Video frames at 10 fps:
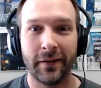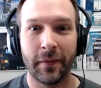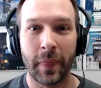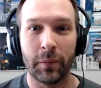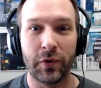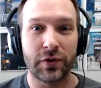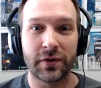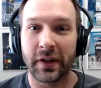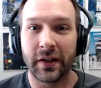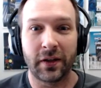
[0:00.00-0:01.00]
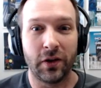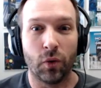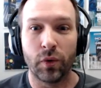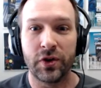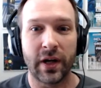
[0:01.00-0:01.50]
yeah. but just like you know
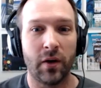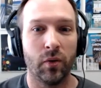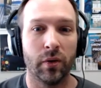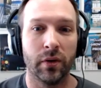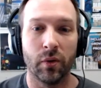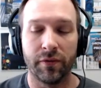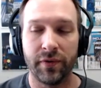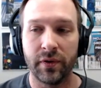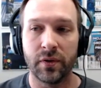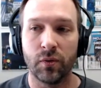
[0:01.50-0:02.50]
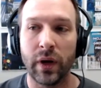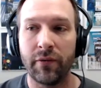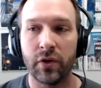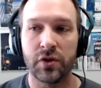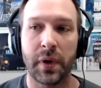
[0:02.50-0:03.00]
reach out or or fill in whatever
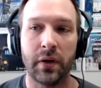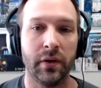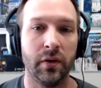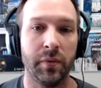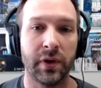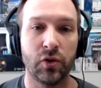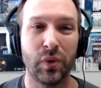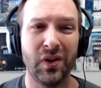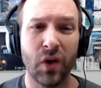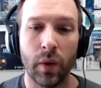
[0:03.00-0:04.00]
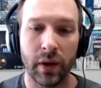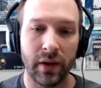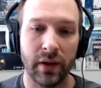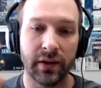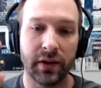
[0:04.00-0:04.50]
you're inspired to do because we know it
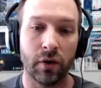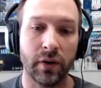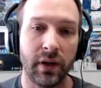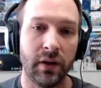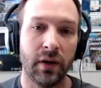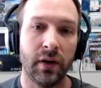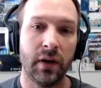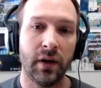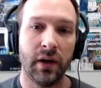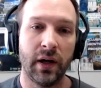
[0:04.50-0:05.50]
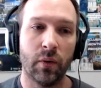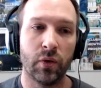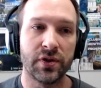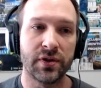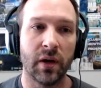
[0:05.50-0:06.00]
internally and we're
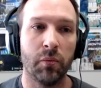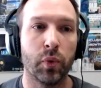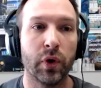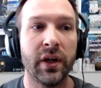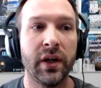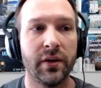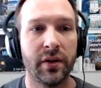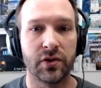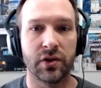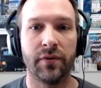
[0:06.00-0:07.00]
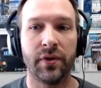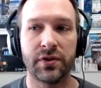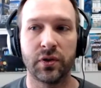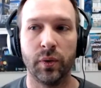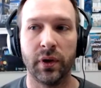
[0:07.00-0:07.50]
just bringing it to the surface
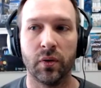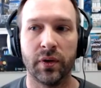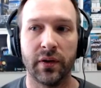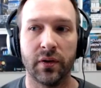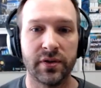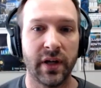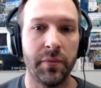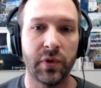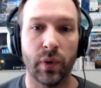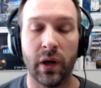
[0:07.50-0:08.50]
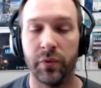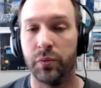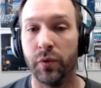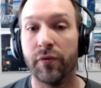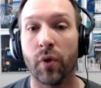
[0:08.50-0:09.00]
so we can go take those steps that will help us
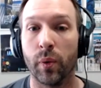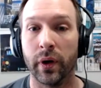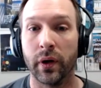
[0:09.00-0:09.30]
move forward